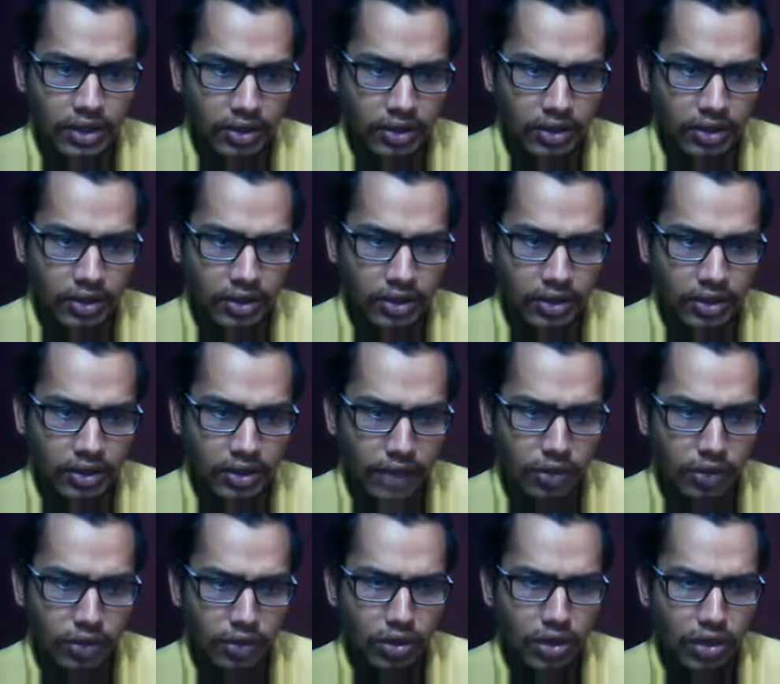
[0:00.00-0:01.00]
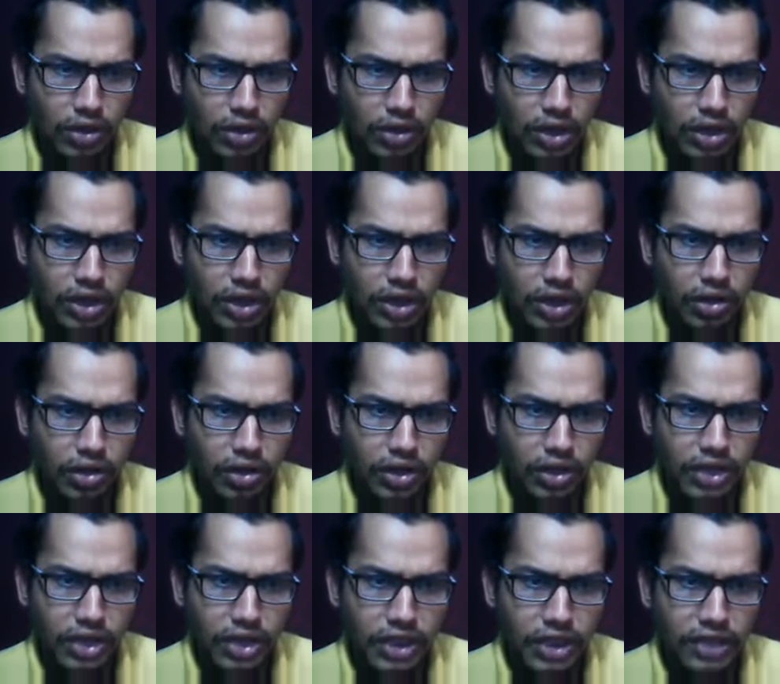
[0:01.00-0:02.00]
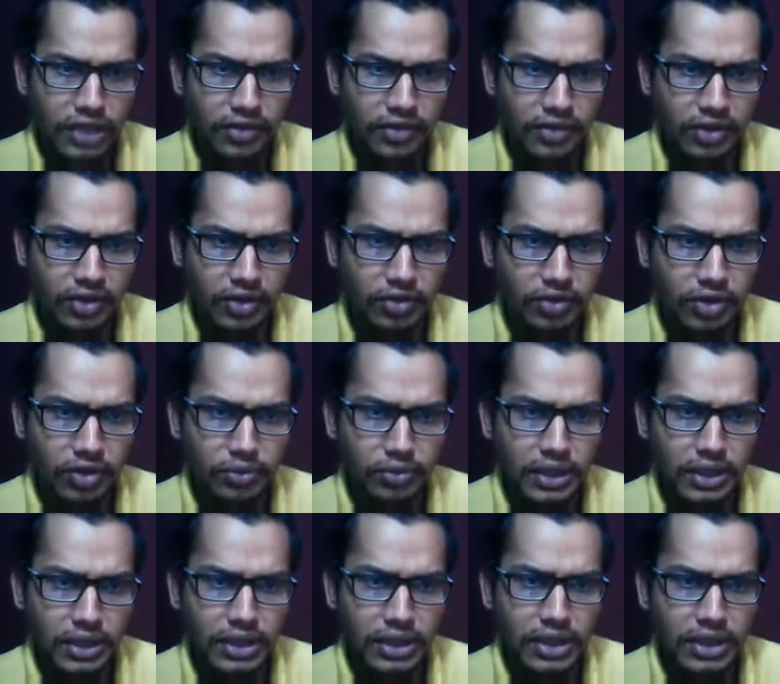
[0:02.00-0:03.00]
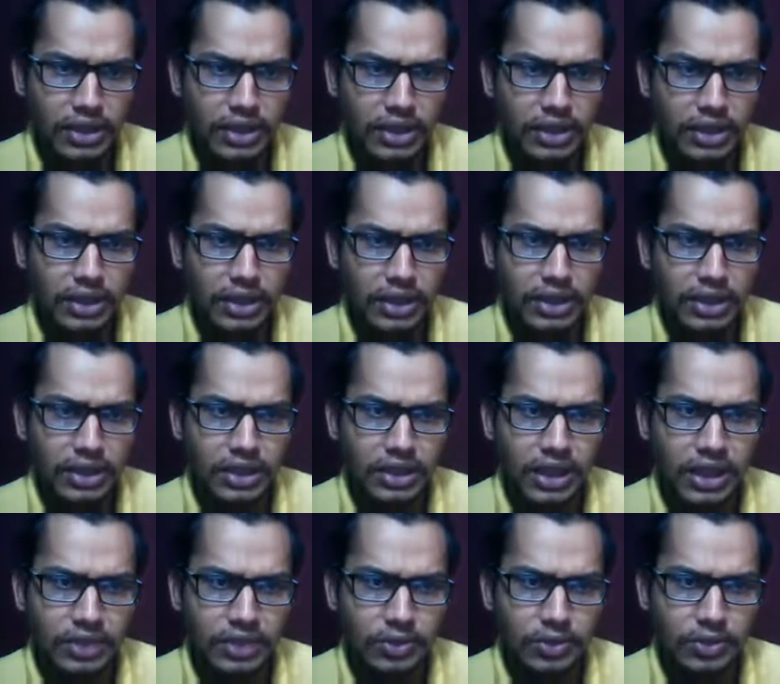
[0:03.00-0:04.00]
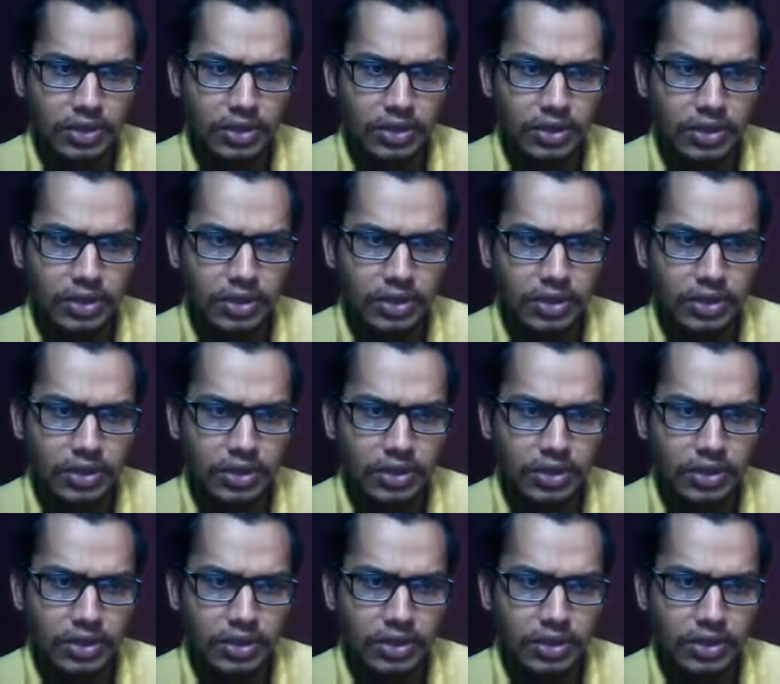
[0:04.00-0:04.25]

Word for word: while I am logging in, if I go on my dashboard,